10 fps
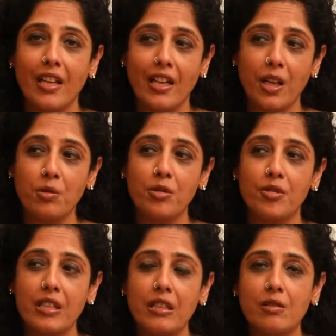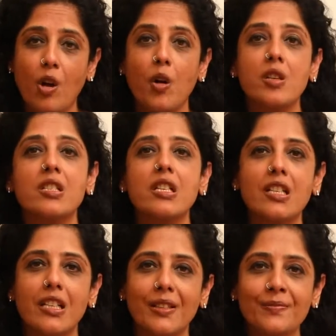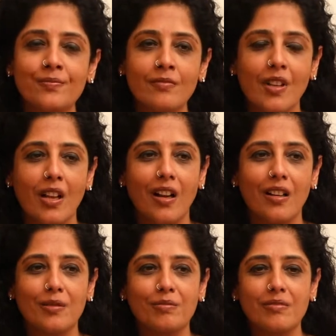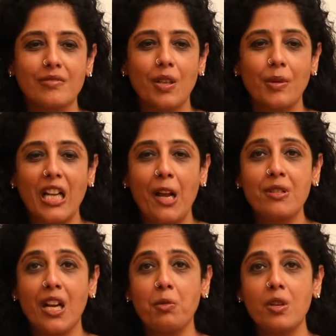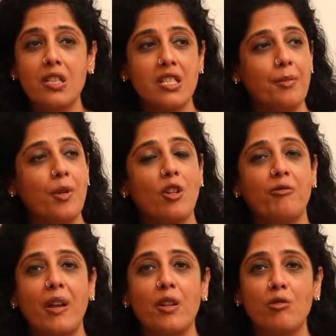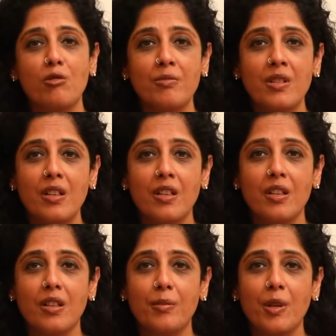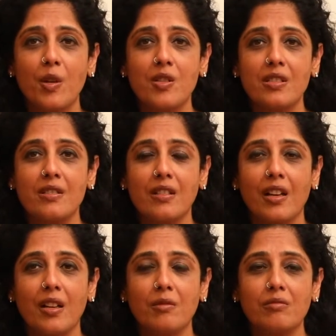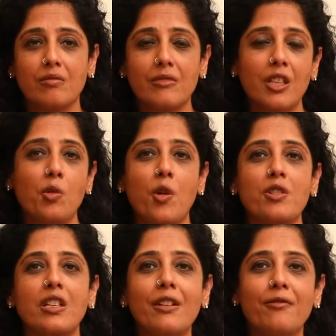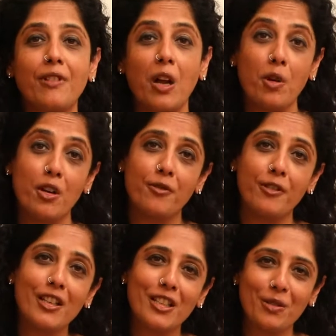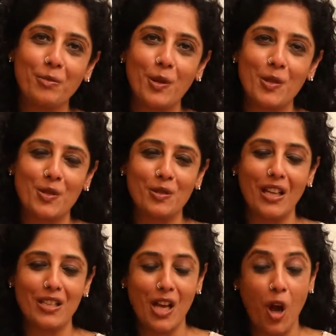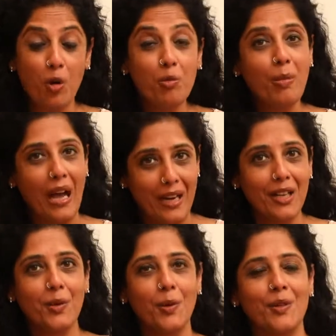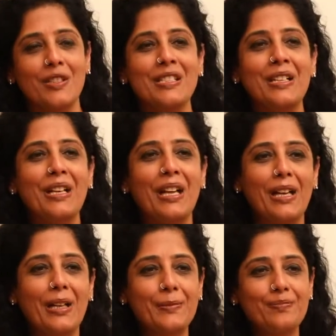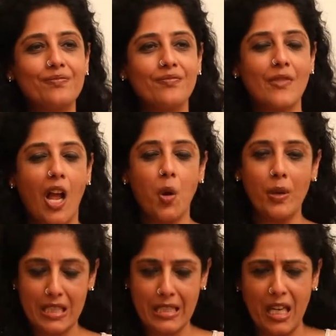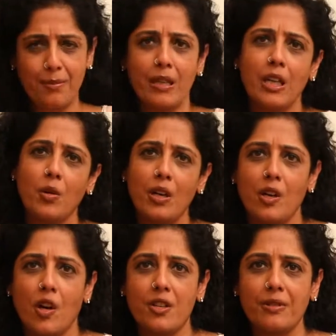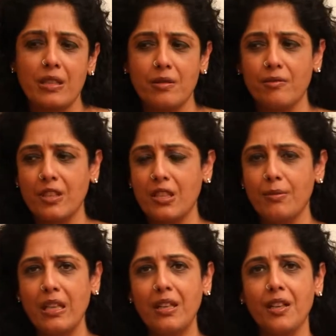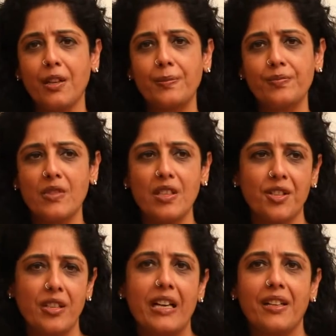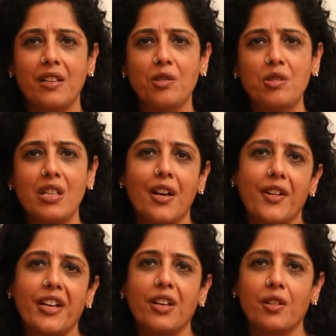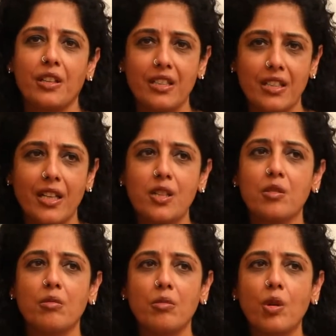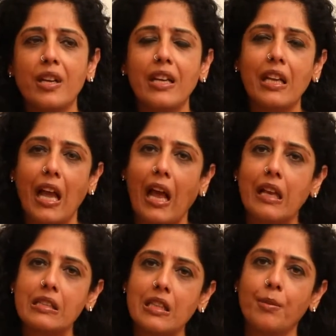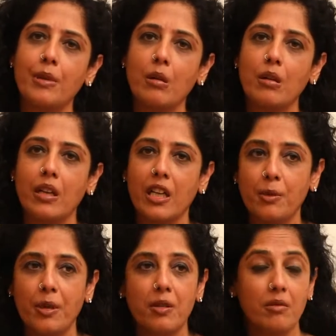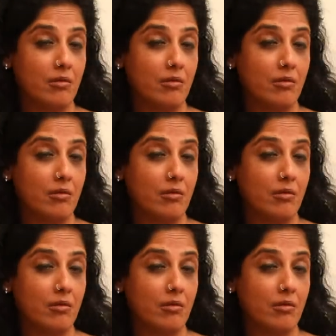Like, I would read constantly. There were times that I wouldn't step out of my room because I didn't want to leave. I wanted to finish the book, so that's how bad it was. Now it's tapered down a lot with the media, internet. You start reading on the internet, so book reading has come down a little bit.